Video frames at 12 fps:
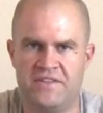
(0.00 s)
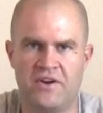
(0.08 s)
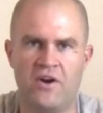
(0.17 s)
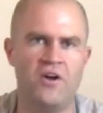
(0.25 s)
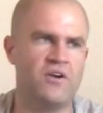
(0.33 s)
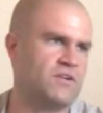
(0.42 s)
and
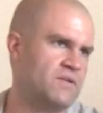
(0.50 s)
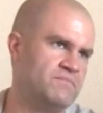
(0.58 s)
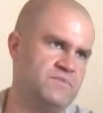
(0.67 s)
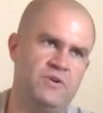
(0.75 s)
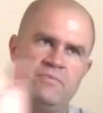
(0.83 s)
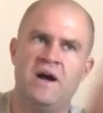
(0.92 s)
they're all,
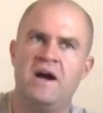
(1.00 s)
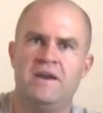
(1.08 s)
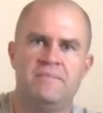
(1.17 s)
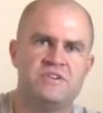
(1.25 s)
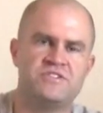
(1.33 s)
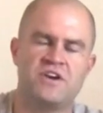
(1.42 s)
you know,
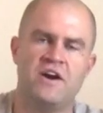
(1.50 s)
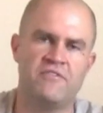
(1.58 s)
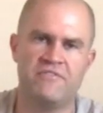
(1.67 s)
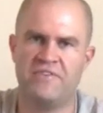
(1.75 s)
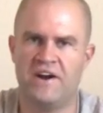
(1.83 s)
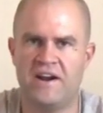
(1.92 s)
behind a bunch of
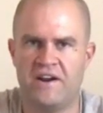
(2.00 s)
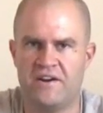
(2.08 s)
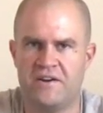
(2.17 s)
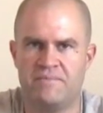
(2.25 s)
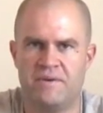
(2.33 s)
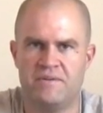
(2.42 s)
cover
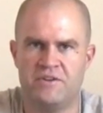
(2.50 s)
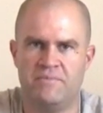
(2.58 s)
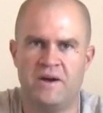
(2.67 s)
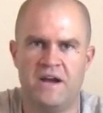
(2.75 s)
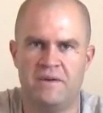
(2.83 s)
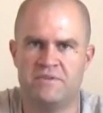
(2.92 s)
fire, or, you know,
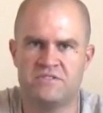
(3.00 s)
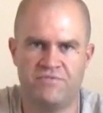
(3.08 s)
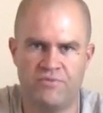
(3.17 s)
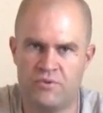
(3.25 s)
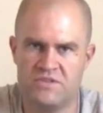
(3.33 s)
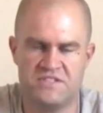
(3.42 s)
behind a bunch of
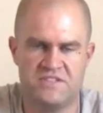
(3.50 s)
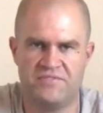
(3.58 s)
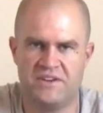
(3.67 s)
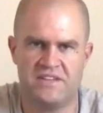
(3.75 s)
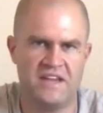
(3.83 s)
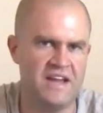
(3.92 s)
forts and
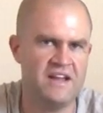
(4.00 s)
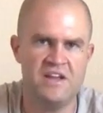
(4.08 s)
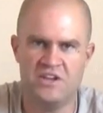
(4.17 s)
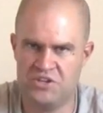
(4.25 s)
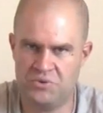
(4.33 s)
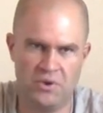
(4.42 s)
stuff like that.
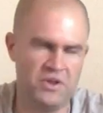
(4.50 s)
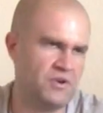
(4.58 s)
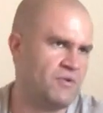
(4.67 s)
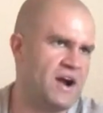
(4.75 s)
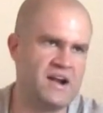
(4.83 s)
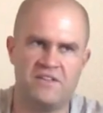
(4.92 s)
You roll in
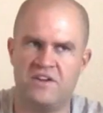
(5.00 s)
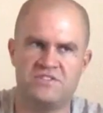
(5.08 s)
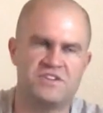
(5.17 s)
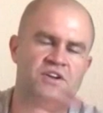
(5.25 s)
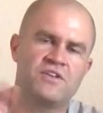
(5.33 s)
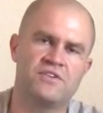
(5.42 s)
a rocket
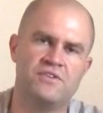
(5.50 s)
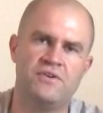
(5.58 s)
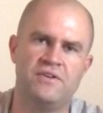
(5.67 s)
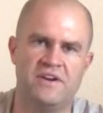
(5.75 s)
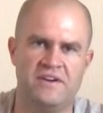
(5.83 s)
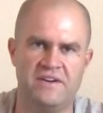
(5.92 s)
launcher, you clear the
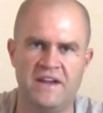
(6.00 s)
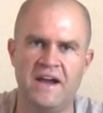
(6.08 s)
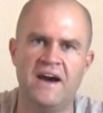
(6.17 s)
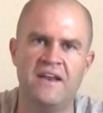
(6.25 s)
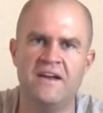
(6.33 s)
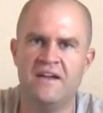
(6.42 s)
whole area
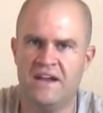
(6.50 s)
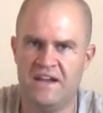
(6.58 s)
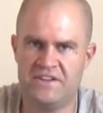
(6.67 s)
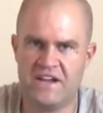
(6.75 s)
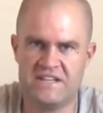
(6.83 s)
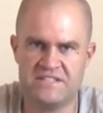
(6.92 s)
out,
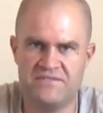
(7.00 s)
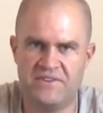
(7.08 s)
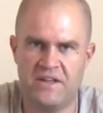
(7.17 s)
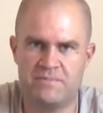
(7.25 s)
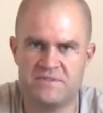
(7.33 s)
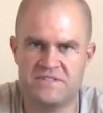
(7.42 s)
and you guys can
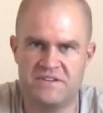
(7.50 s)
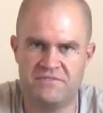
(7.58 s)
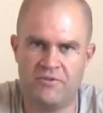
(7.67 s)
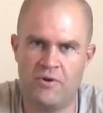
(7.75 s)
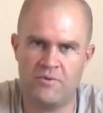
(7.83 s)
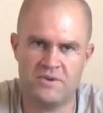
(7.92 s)
finally
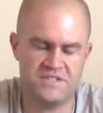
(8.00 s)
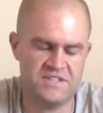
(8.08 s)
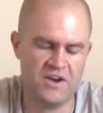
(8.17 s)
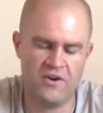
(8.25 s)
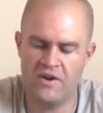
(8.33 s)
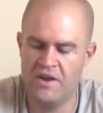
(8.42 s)
proceed forward.
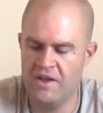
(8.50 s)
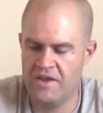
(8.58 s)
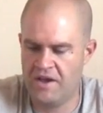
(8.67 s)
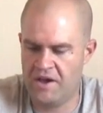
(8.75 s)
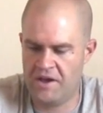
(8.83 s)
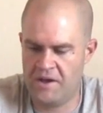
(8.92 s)
So
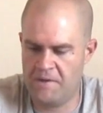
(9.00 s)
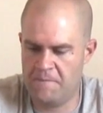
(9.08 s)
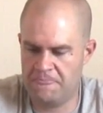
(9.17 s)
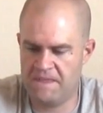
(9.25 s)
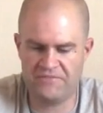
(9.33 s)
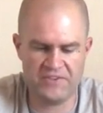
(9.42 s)

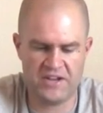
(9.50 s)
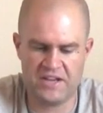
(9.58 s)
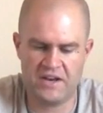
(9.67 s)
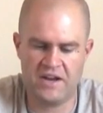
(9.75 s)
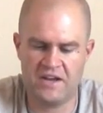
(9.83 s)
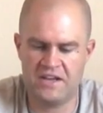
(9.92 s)

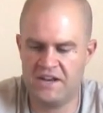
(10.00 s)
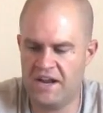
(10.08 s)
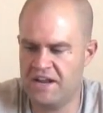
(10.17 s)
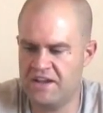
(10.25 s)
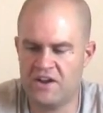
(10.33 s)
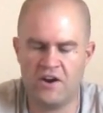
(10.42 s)
definitely
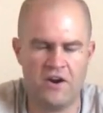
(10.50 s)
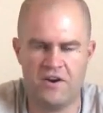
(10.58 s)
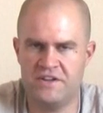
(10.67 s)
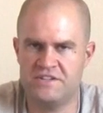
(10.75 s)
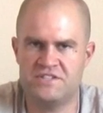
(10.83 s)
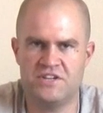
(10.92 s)
Canadian
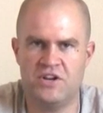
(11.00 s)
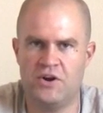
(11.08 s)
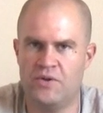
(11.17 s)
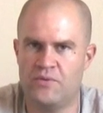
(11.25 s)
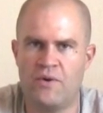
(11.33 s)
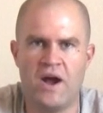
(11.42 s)
carnage. You
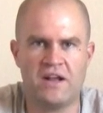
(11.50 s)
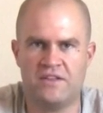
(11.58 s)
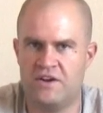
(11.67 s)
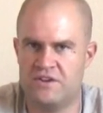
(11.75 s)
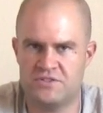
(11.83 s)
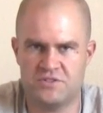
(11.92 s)
know, the rocket
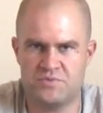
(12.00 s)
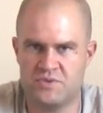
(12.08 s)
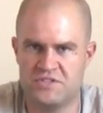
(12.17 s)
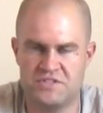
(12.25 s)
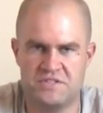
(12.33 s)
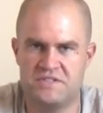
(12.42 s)
launchers
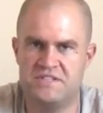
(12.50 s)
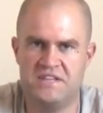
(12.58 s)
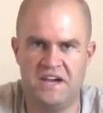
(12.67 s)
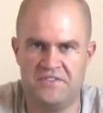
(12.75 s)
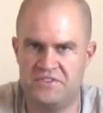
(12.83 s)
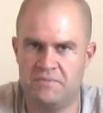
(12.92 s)
were just
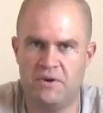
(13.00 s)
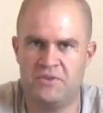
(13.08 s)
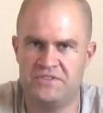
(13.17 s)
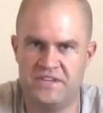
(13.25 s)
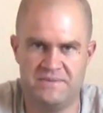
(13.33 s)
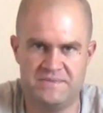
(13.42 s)
death to
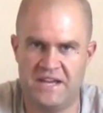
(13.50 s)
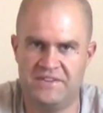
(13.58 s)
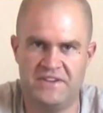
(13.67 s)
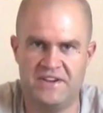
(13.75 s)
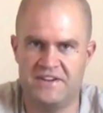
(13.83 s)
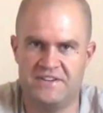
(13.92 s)
both teams
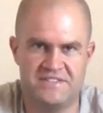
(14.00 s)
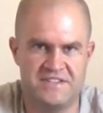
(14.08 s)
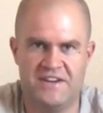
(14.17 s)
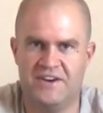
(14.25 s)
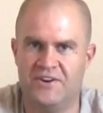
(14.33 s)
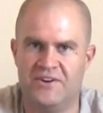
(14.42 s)
out there.
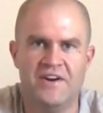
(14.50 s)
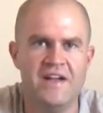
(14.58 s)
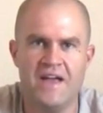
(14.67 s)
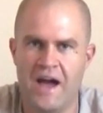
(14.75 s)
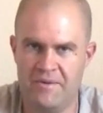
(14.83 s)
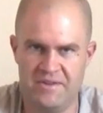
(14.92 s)
So
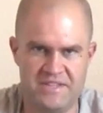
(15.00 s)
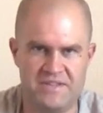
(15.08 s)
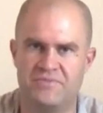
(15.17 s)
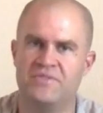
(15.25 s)
I mean,